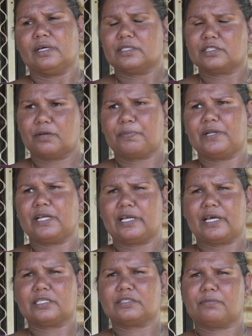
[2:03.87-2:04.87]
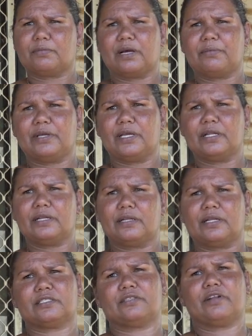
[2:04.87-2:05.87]
stopping the cattle from coming in.
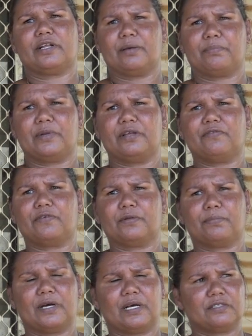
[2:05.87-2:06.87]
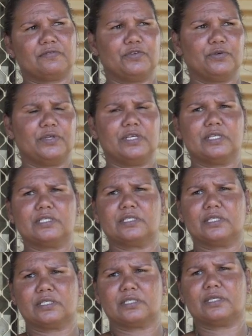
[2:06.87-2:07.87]
That's not happening for the past few years
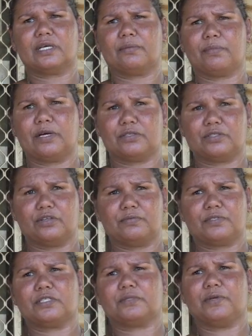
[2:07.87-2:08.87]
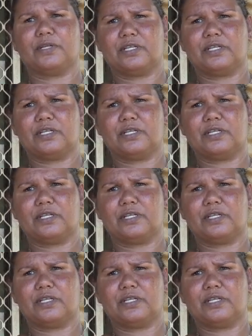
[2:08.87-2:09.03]
since our service has been